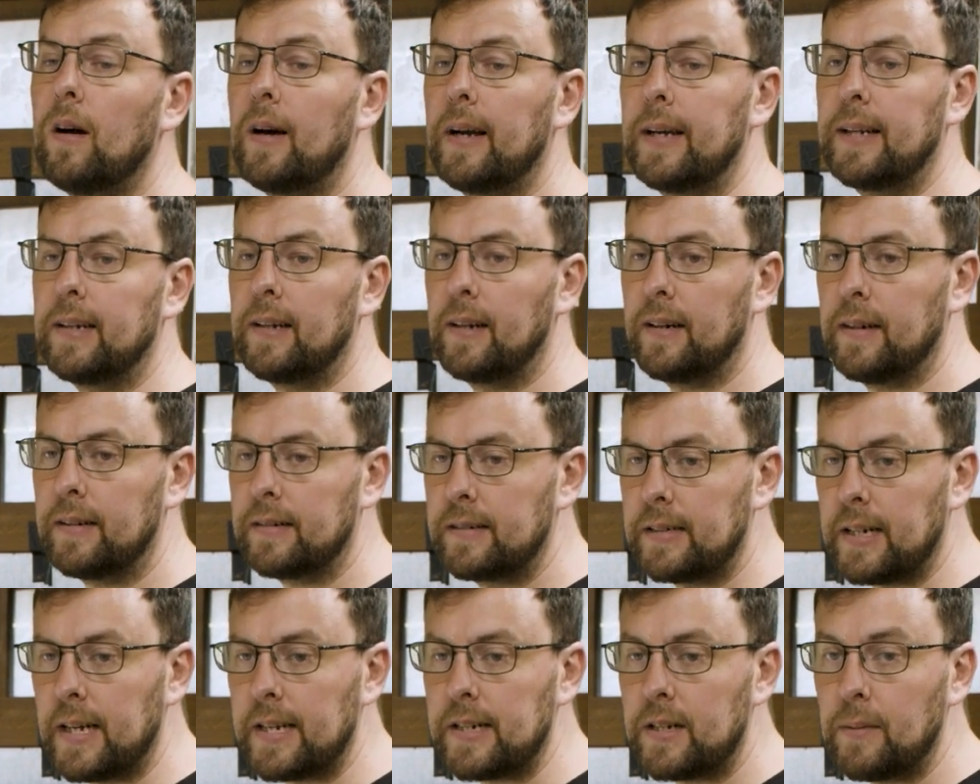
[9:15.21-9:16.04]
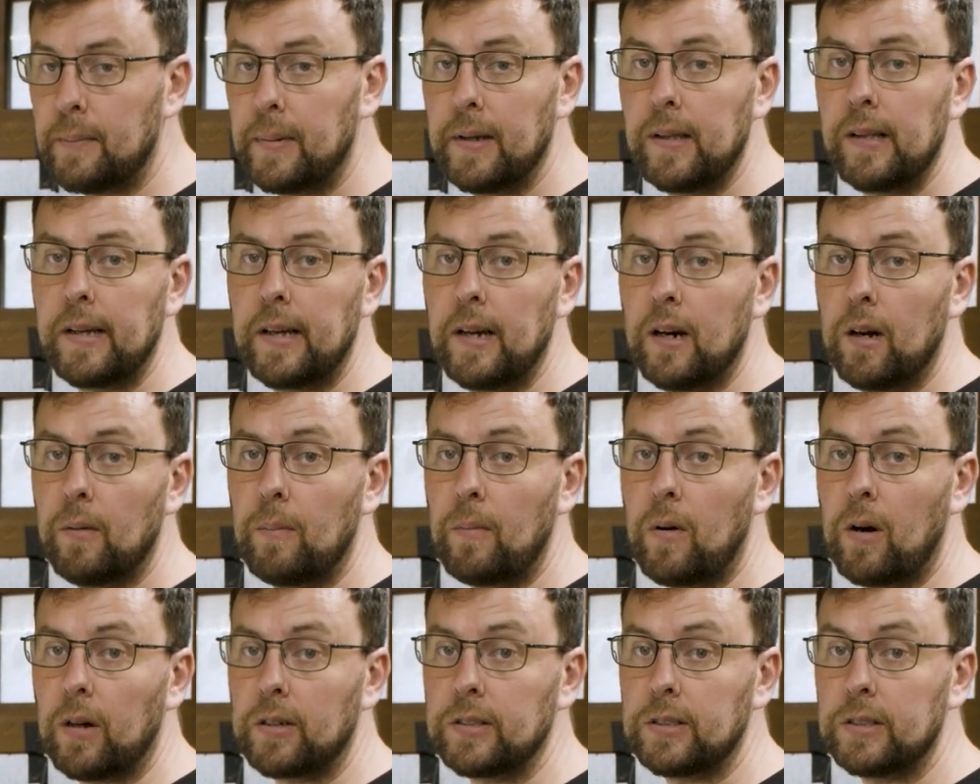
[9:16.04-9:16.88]
I tend to build
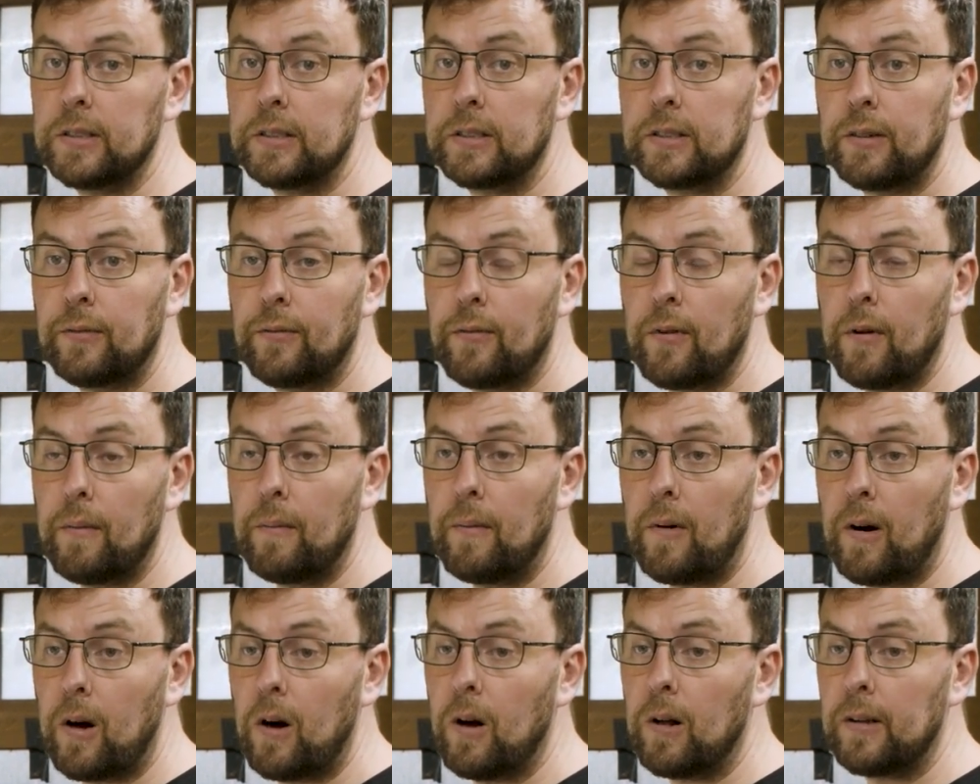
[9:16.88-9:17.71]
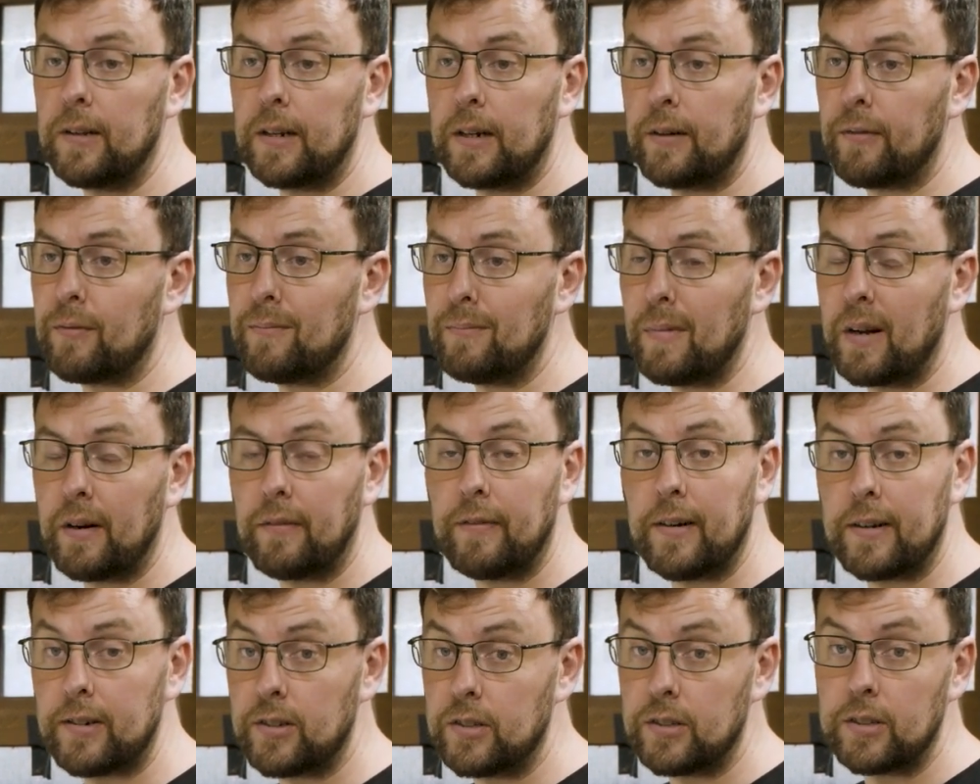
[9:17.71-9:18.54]
gearboxes from all the different
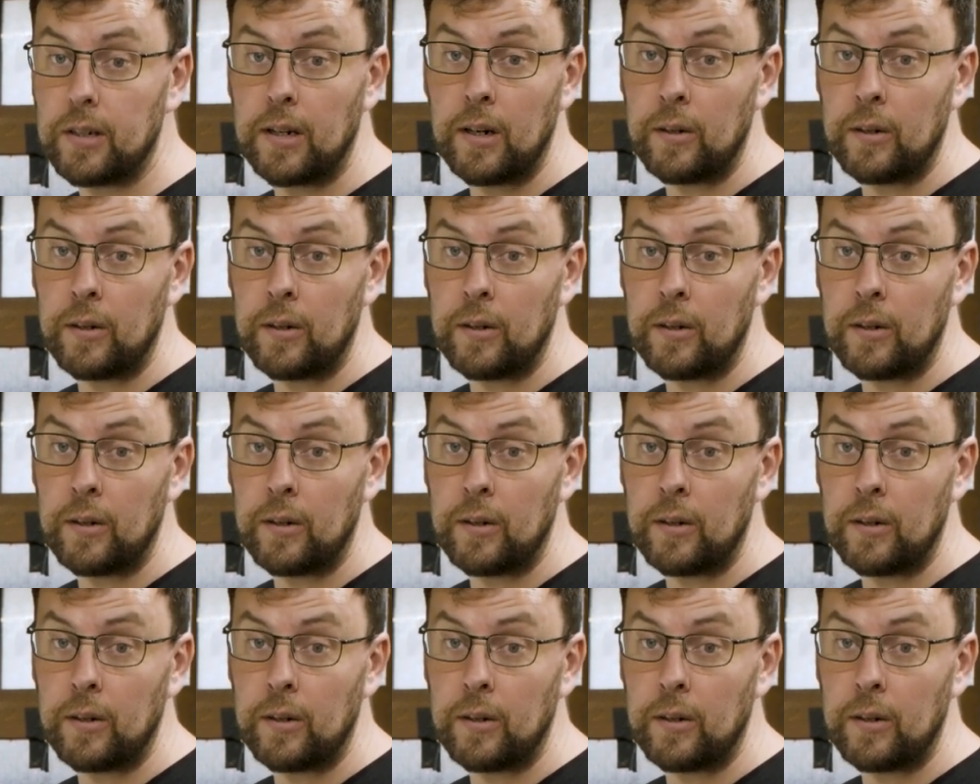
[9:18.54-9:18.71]
manufacturers.